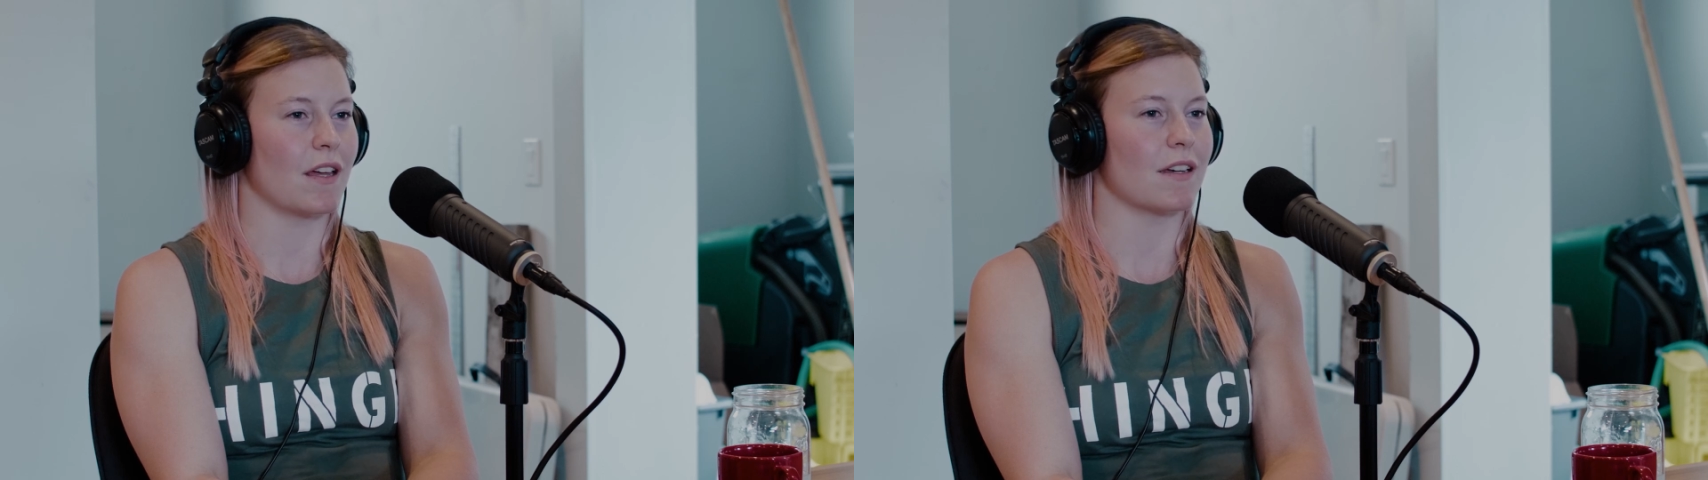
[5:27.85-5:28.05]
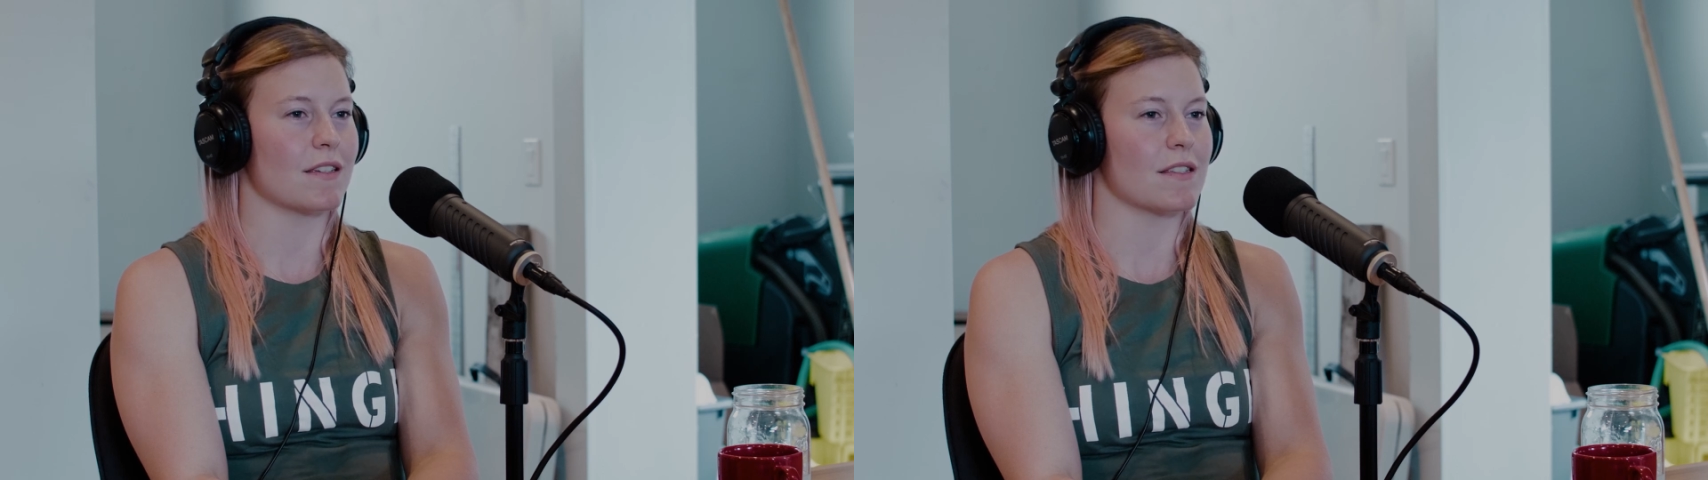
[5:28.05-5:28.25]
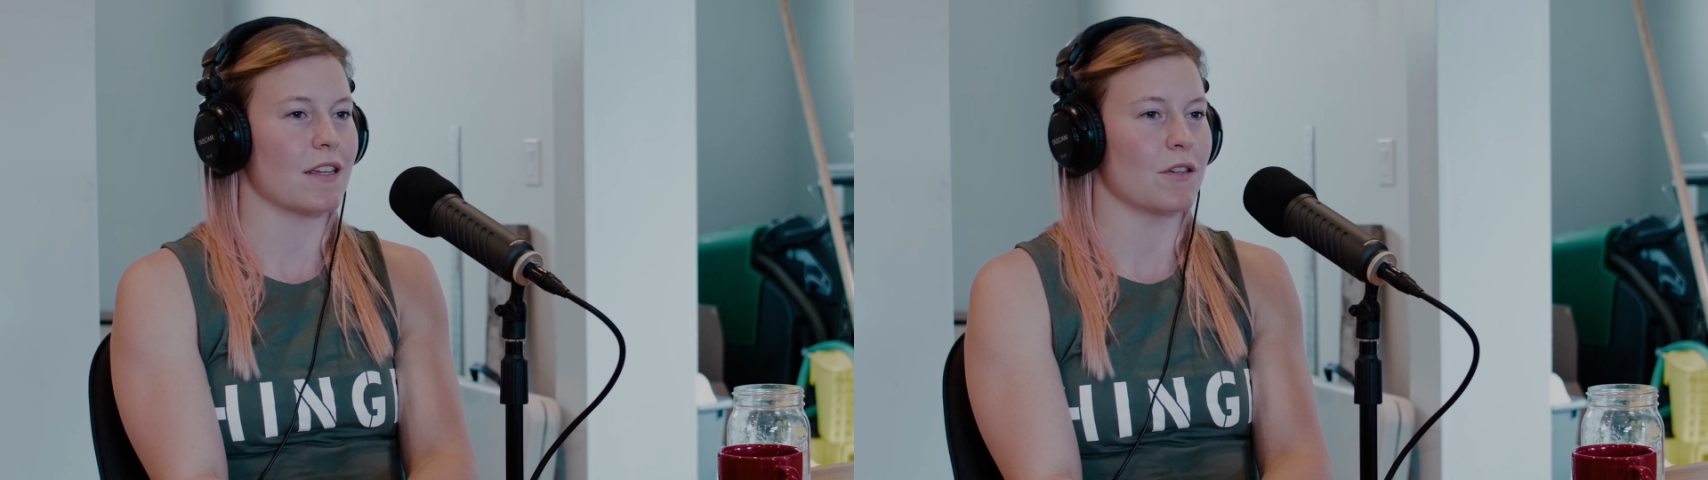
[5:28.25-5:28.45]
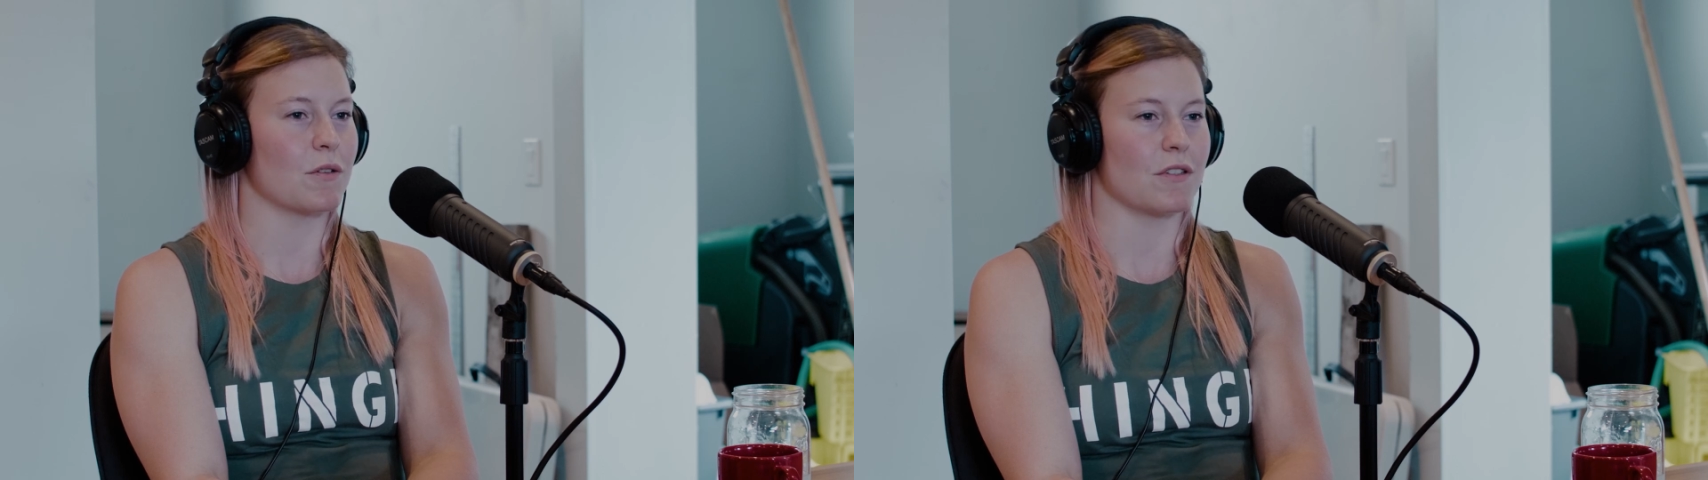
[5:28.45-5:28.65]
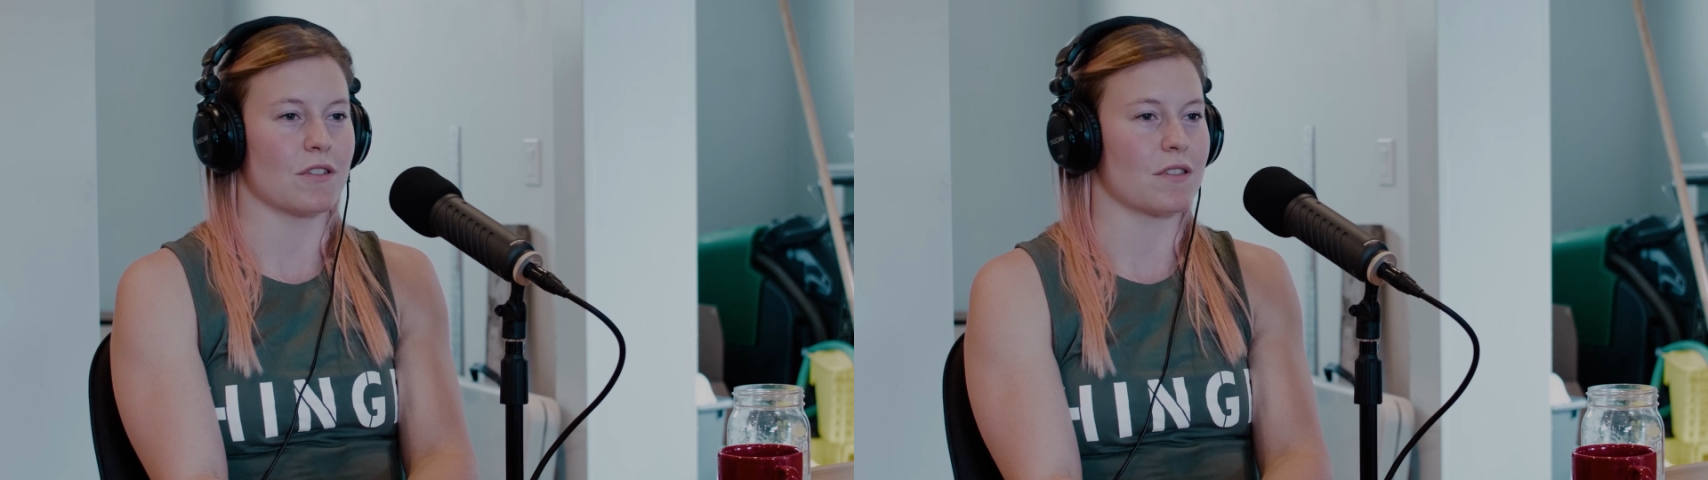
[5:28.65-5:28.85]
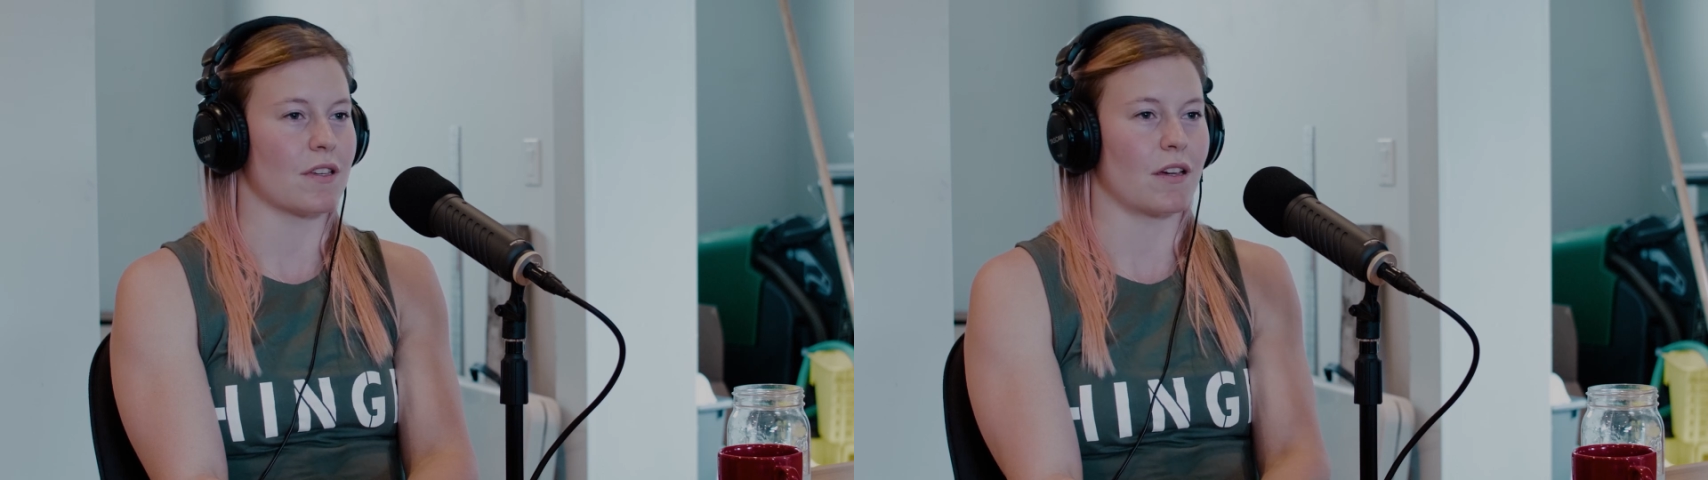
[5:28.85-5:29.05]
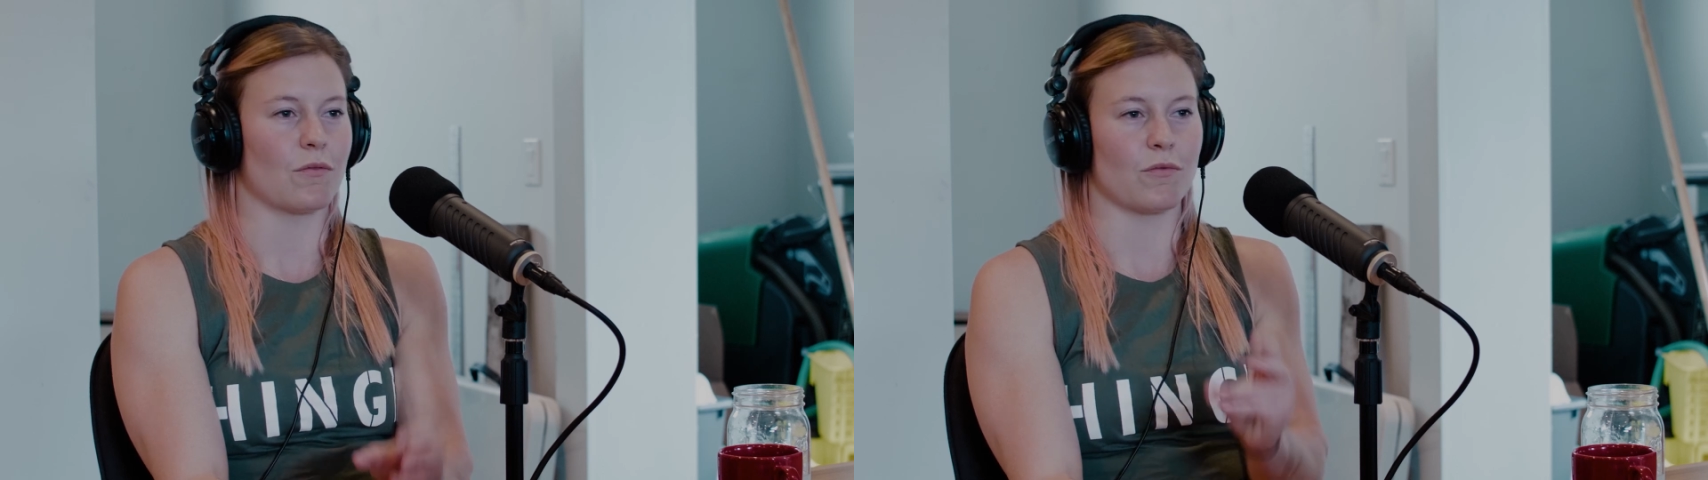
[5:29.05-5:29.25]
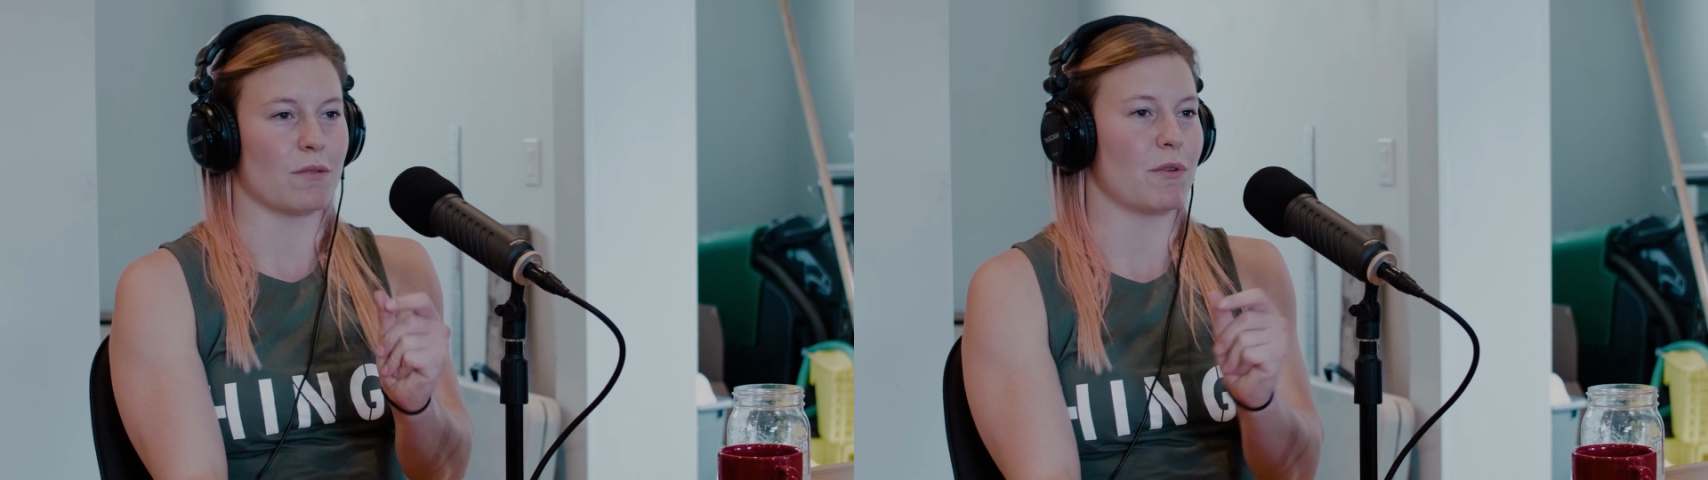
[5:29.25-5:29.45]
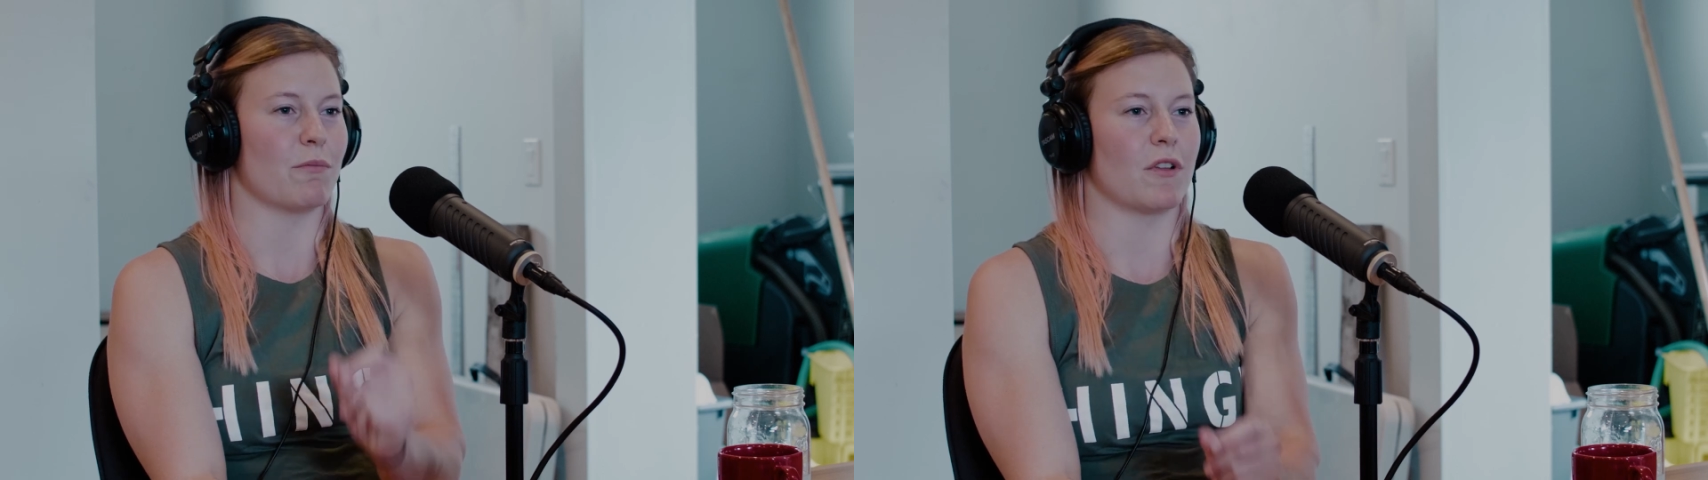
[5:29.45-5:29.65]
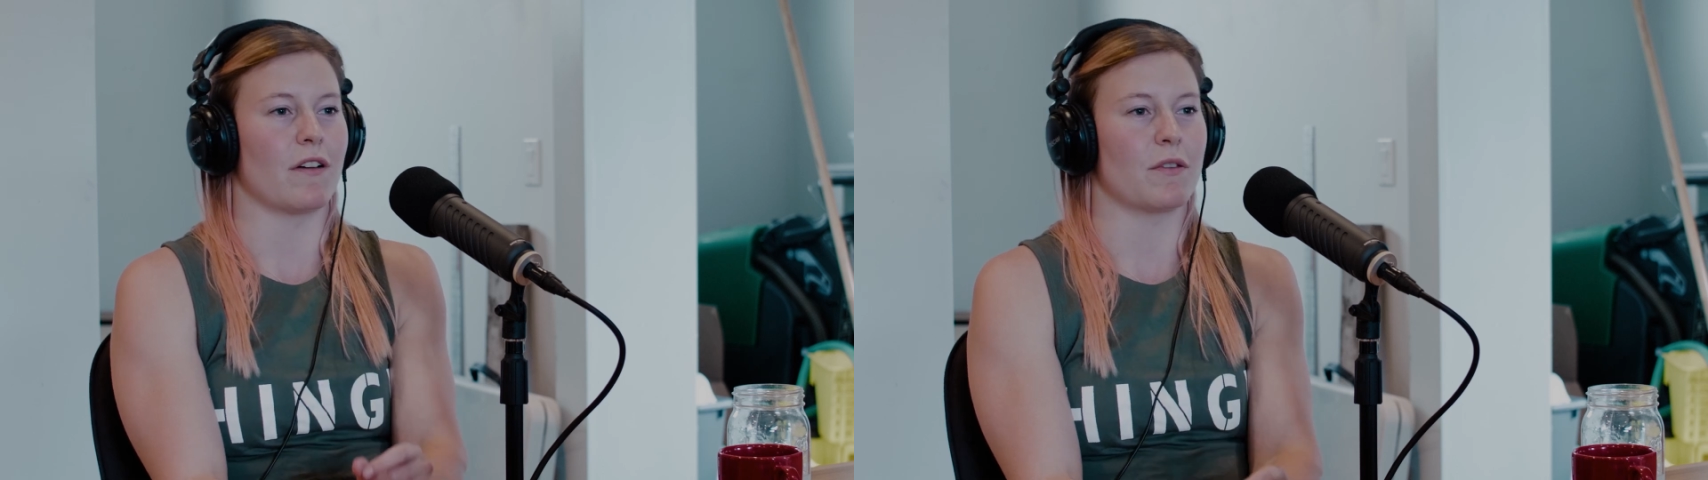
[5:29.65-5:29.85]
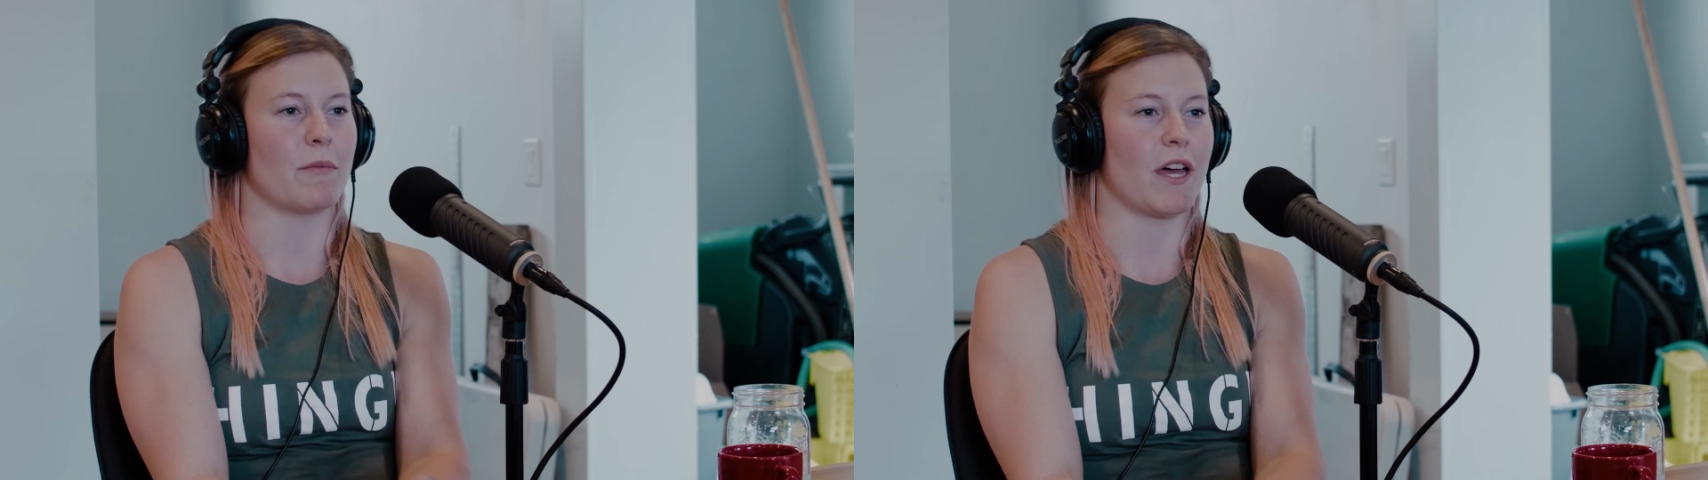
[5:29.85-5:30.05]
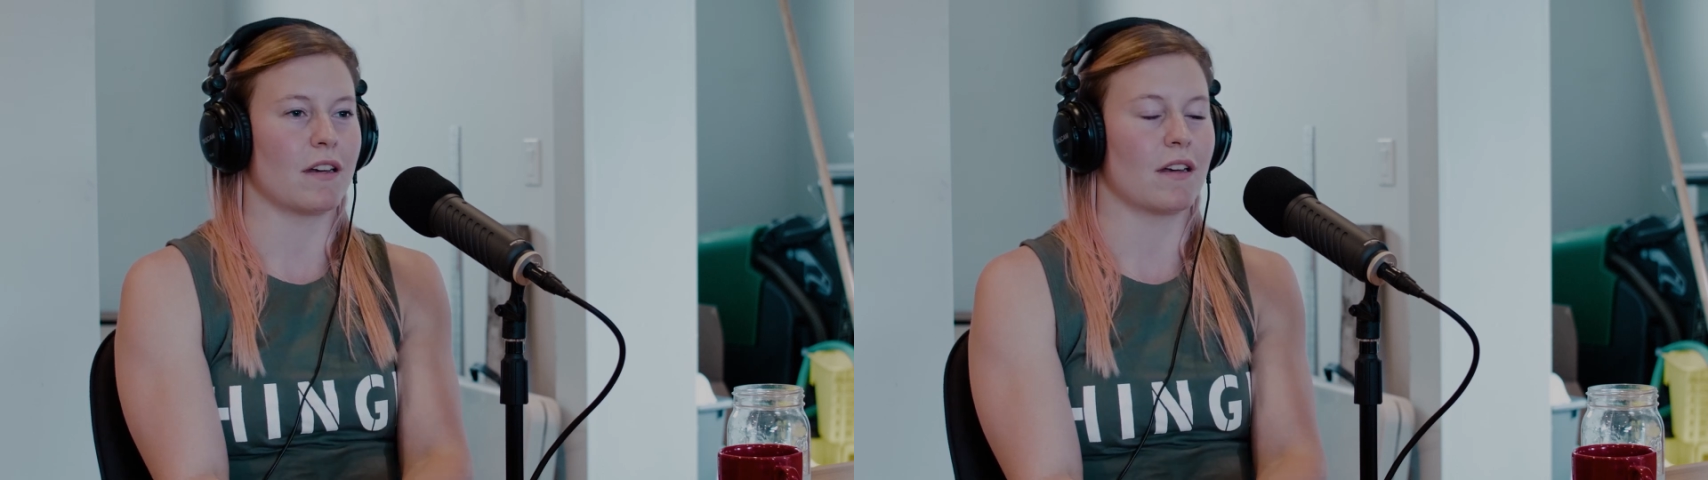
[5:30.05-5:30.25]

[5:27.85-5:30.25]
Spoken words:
that is that you can just like read people off the bat.